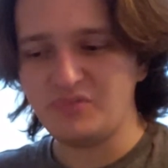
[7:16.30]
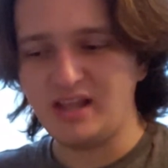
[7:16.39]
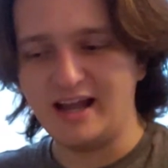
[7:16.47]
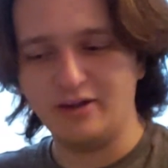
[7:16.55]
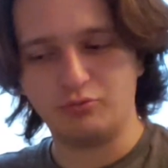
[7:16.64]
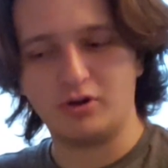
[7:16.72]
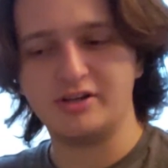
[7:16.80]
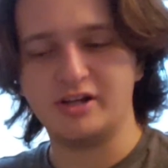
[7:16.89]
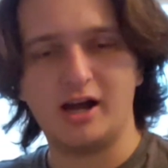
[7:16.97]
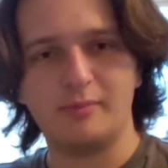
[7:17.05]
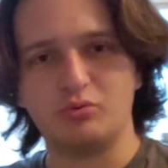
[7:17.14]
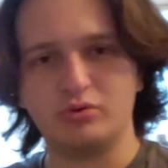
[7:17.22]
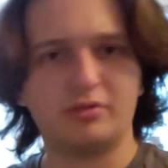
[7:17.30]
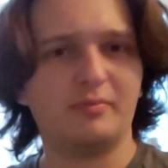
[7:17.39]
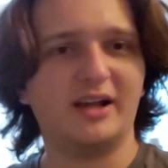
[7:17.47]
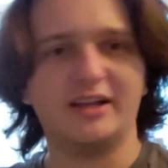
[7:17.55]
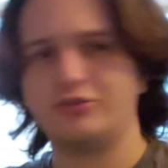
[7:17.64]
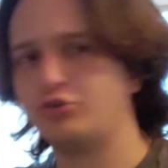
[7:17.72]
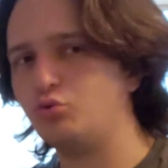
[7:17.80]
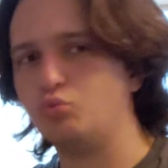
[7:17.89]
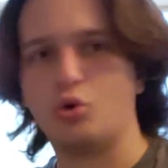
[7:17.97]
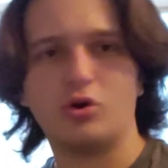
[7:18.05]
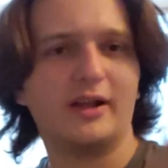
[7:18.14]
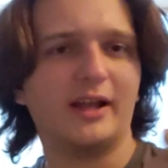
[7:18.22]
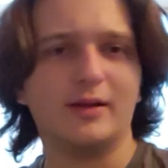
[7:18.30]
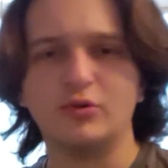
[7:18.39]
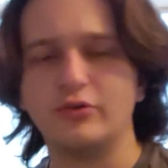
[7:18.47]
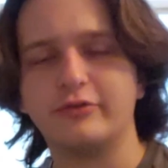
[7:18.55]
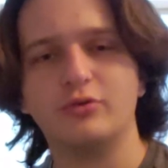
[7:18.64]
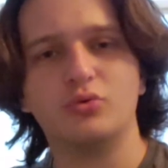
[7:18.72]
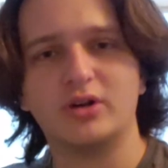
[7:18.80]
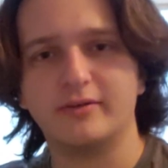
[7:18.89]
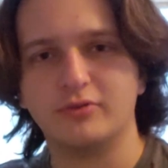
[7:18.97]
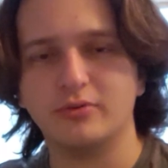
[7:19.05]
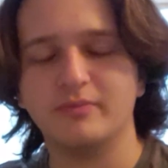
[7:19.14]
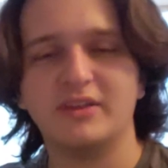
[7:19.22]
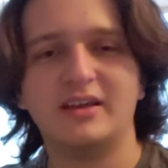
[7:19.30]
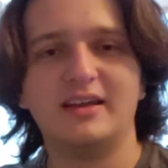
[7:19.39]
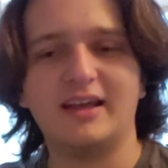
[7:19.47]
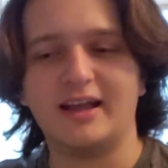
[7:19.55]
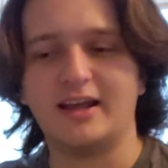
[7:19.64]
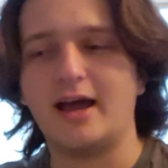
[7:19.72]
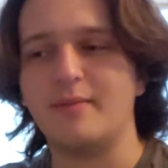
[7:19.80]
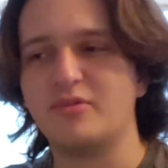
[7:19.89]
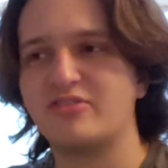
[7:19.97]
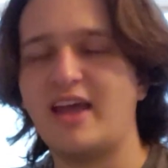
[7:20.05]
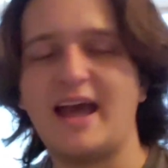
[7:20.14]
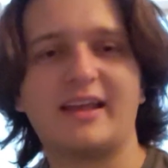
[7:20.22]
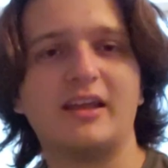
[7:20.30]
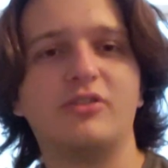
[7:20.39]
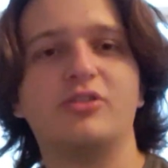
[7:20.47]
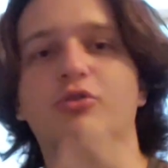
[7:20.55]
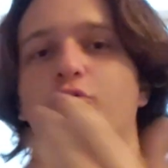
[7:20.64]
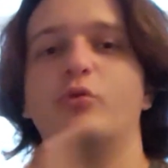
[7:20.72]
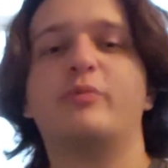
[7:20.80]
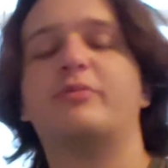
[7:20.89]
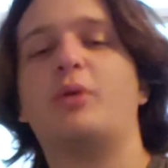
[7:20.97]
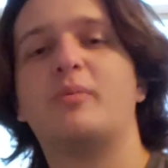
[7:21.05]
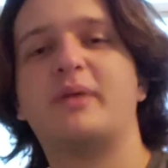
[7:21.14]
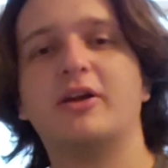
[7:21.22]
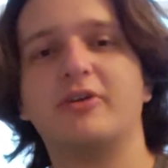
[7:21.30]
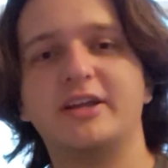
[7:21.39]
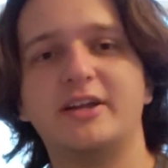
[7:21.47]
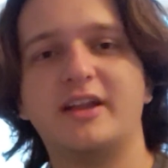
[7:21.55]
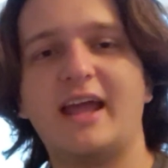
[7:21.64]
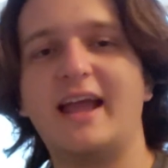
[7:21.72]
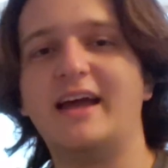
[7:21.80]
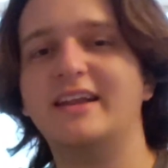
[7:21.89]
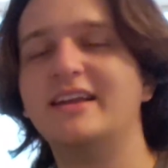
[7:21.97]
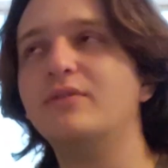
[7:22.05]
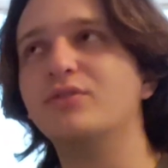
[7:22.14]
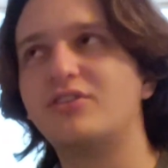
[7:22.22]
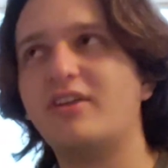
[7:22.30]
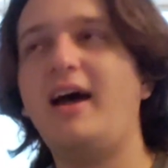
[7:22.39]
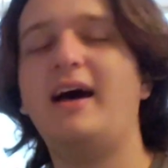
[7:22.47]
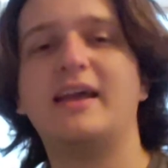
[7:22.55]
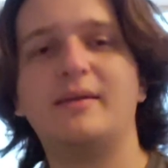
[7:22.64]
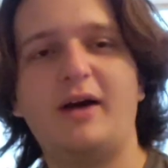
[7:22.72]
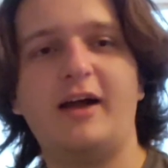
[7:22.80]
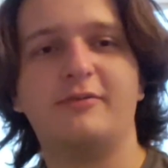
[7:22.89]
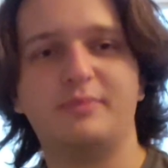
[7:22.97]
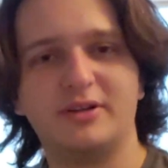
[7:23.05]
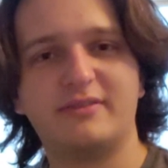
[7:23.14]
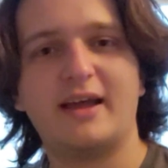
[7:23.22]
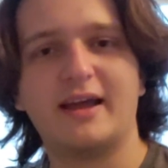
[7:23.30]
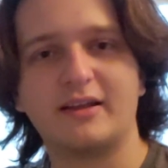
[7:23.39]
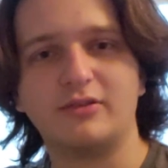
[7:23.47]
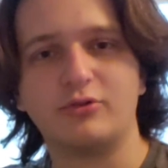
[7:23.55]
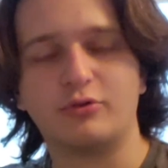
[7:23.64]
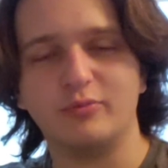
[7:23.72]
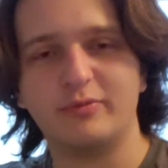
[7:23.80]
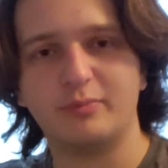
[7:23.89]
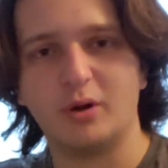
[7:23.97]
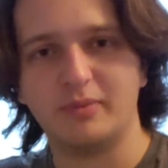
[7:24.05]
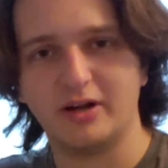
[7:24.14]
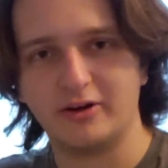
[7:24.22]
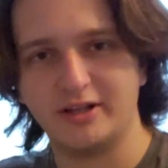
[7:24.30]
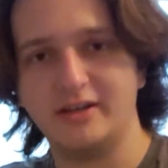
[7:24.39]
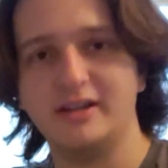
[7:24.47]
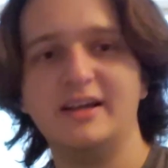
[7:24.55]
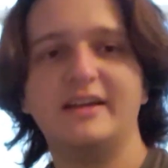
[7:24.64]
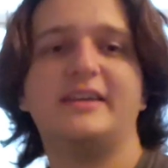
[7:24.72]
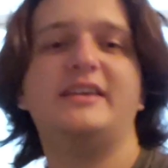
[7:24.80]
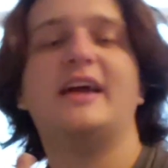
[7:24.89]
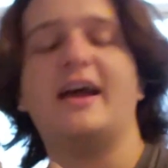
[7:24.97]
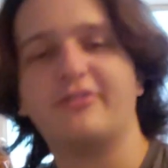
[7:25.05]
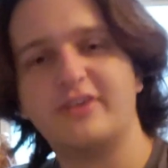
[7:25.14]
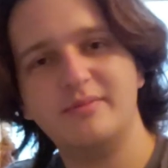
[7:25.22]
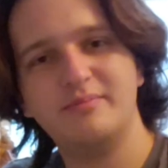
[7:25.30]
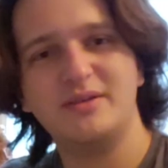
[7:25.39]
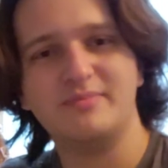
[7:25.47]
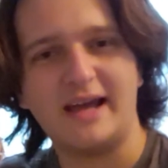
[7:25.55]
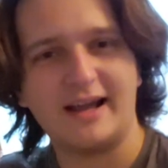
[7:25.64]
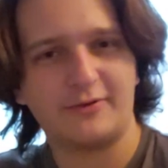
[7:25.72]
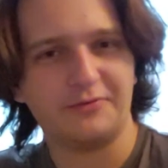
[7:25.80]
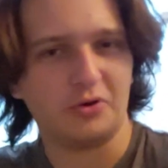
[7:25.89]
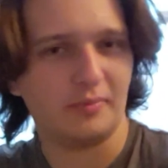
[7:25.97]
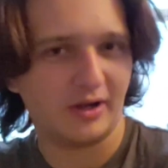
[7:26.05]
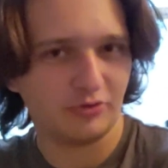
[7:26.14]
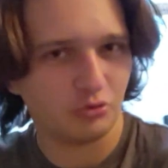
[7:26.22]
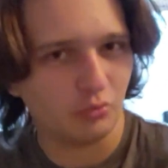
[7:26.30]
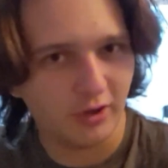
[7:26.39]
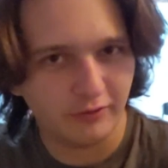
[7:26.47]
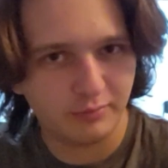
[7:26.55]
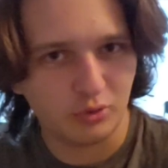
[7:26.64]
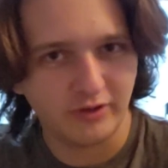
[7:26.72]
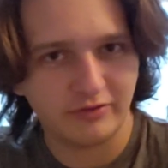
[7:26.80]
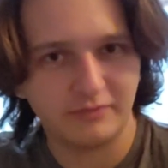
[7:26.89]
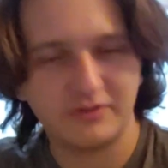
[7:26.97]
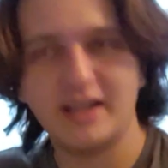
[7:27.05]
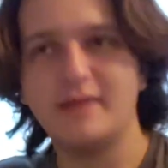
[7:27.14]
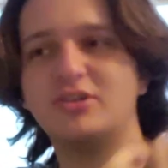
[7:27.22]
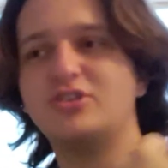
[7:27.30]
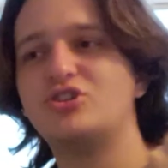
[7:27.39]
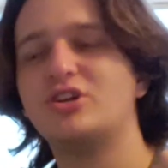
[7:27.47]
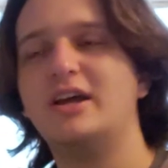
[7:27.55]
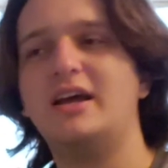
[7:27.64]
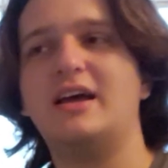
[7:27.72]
I run up with my 2 warhammers or whatever, and I'm attacking the group's barbarian. And in the time I've been attacking the group's barbarian, he has hit me back for about 12 points of damage.